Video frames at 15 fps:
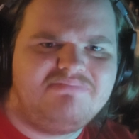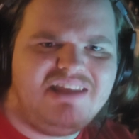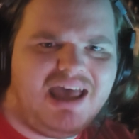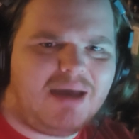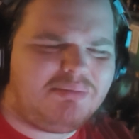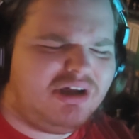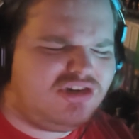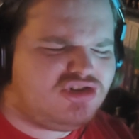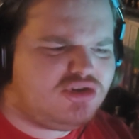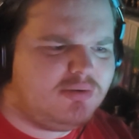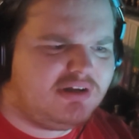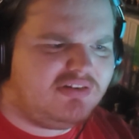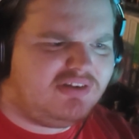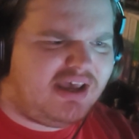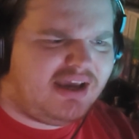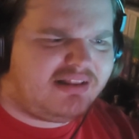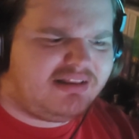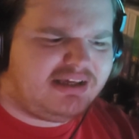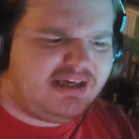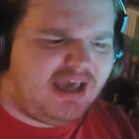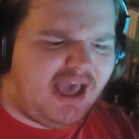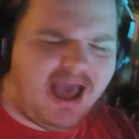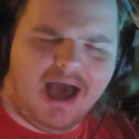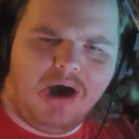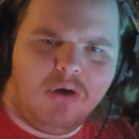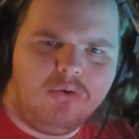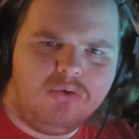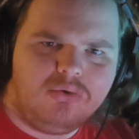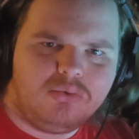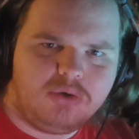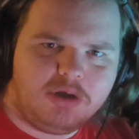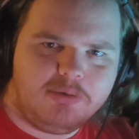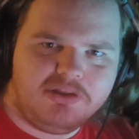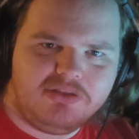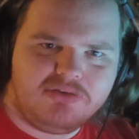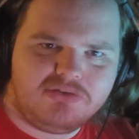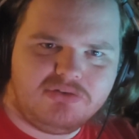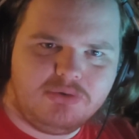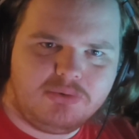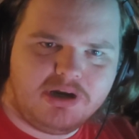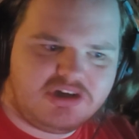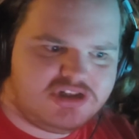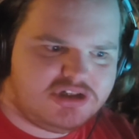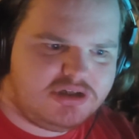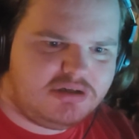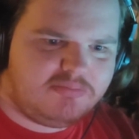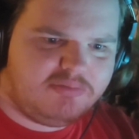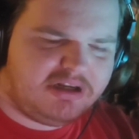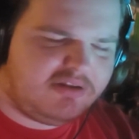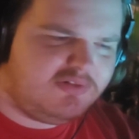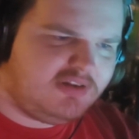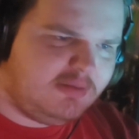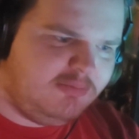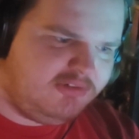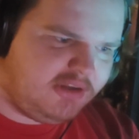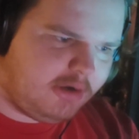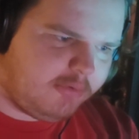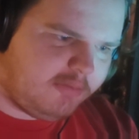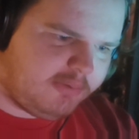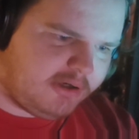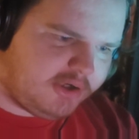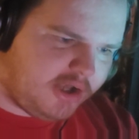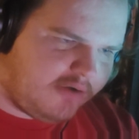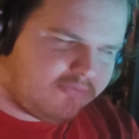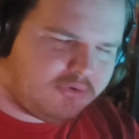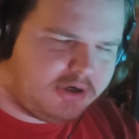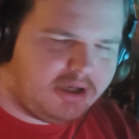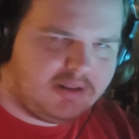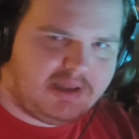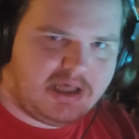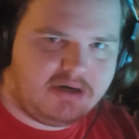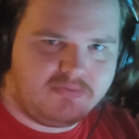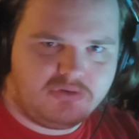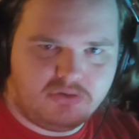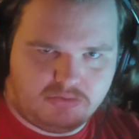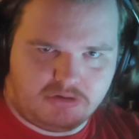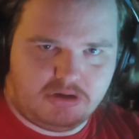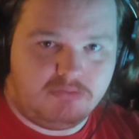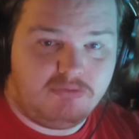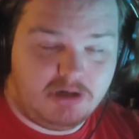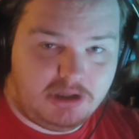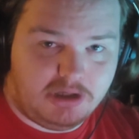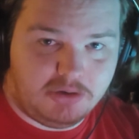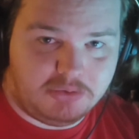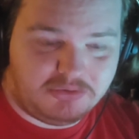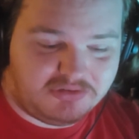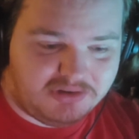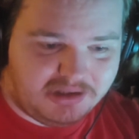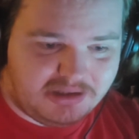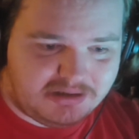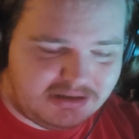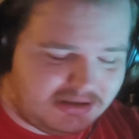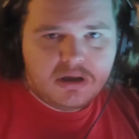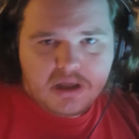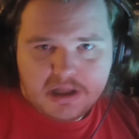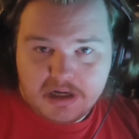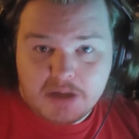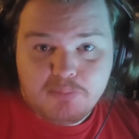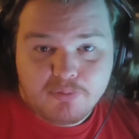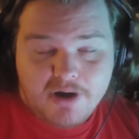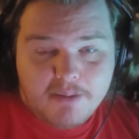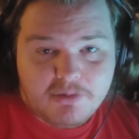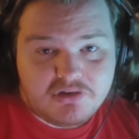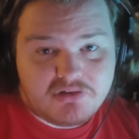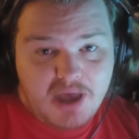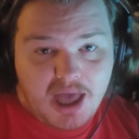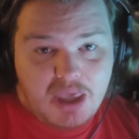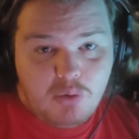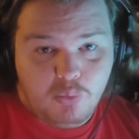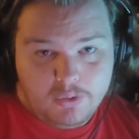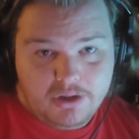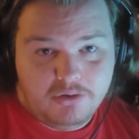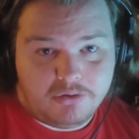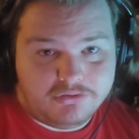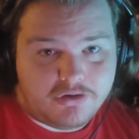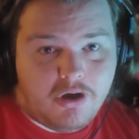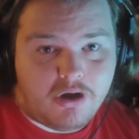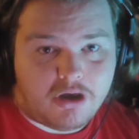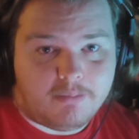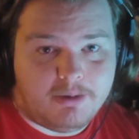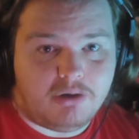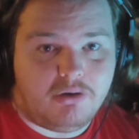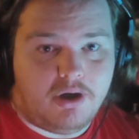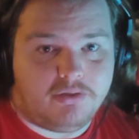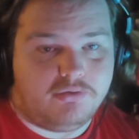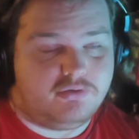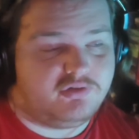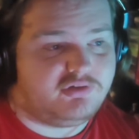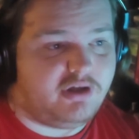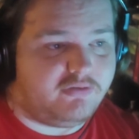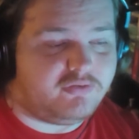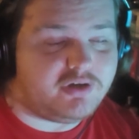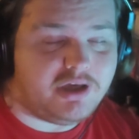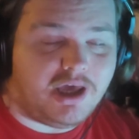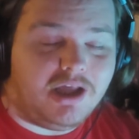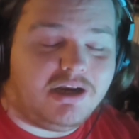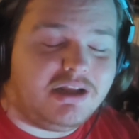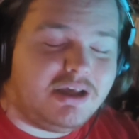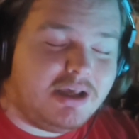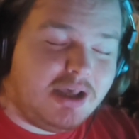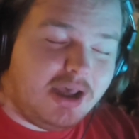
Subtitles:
I'm not sure exactly how we went this direction, but it seems like we've been covering a lot of cooking videos lately, and I promise I will talk about other stuff again.